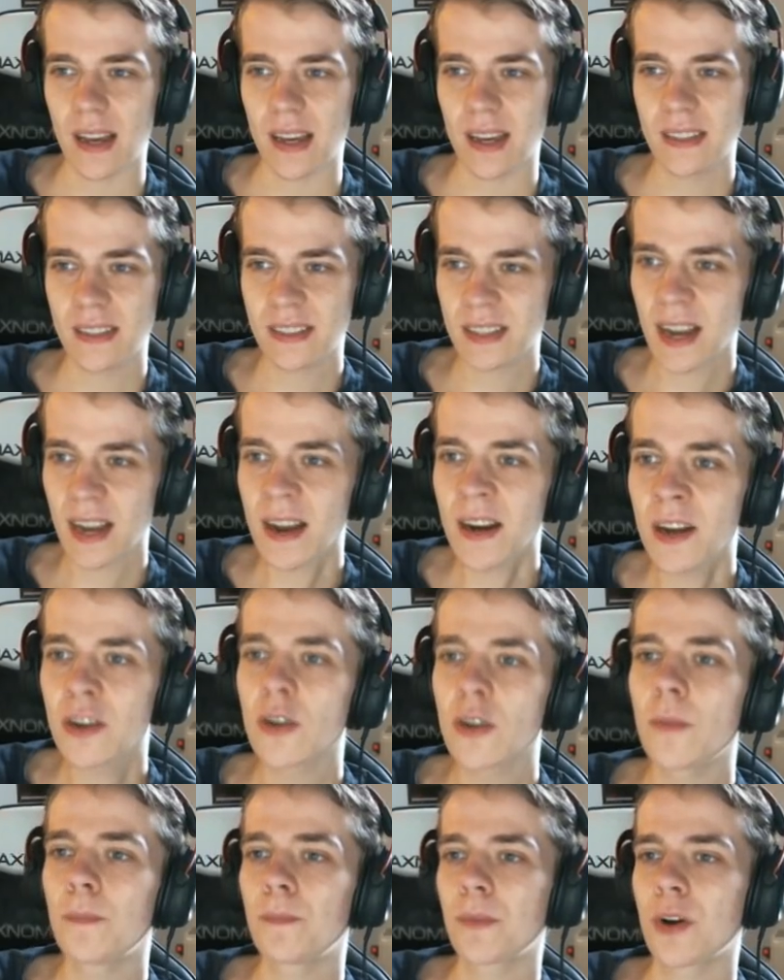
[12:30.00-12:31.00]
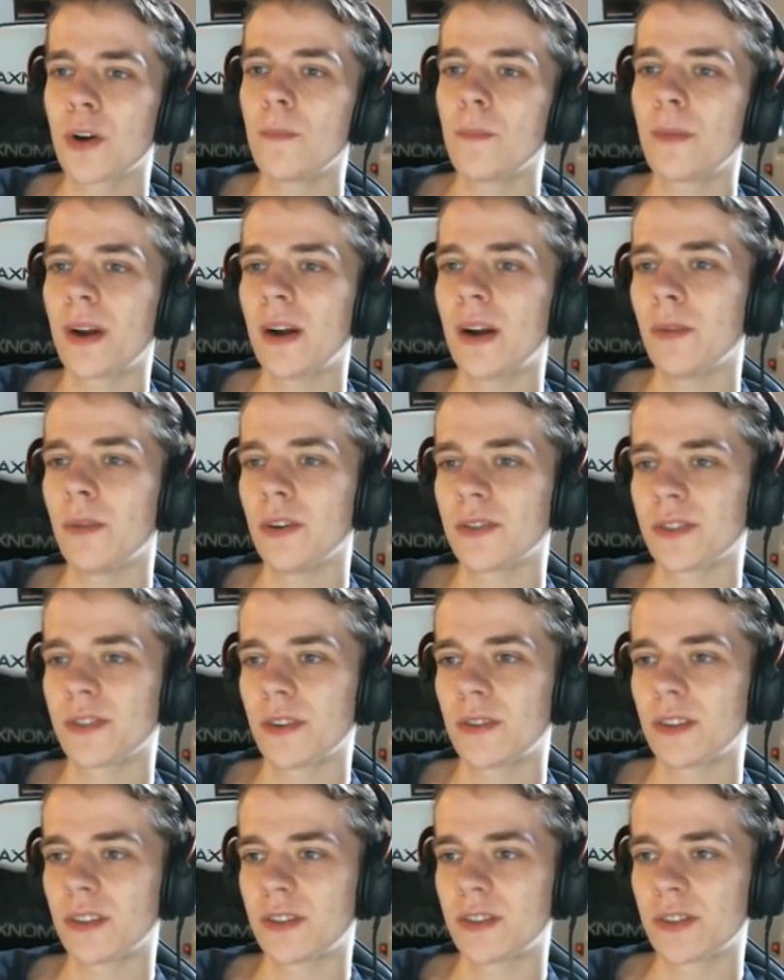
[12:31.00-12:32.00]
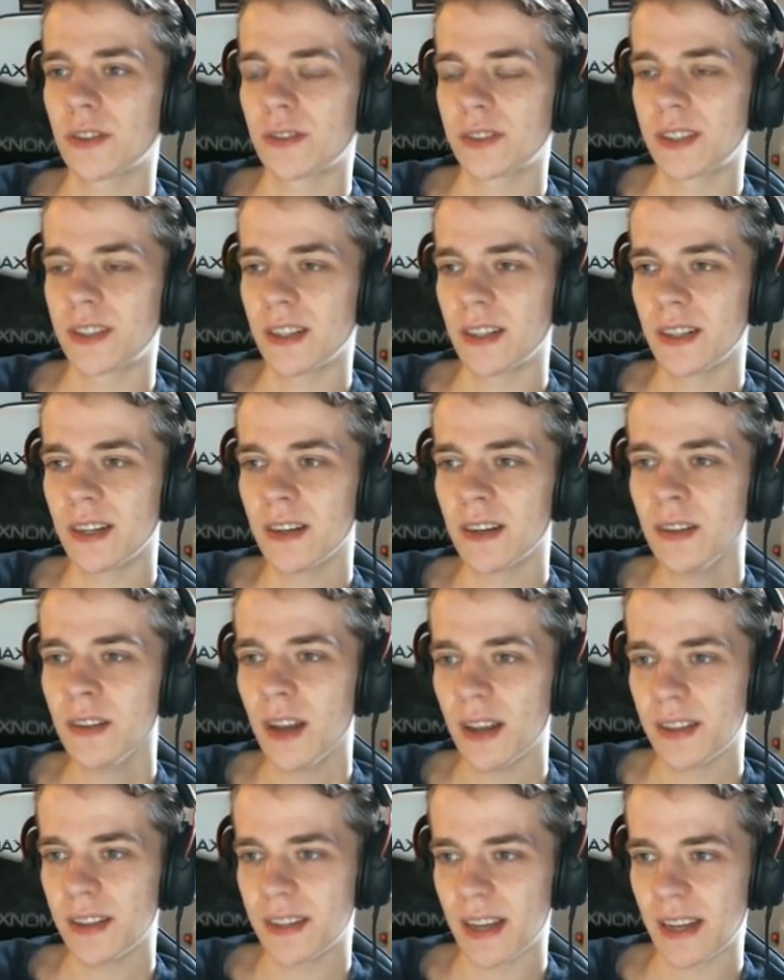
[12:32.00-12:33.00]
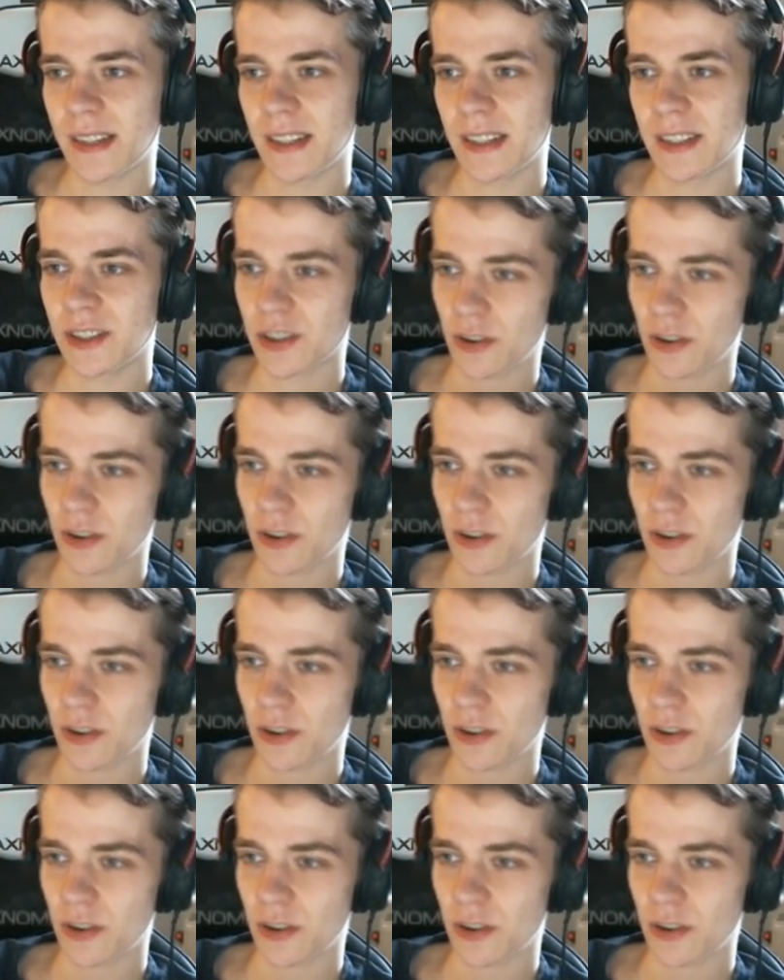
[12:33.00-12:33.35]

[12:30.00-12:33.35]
It's kind of comparable to the Tortillion that is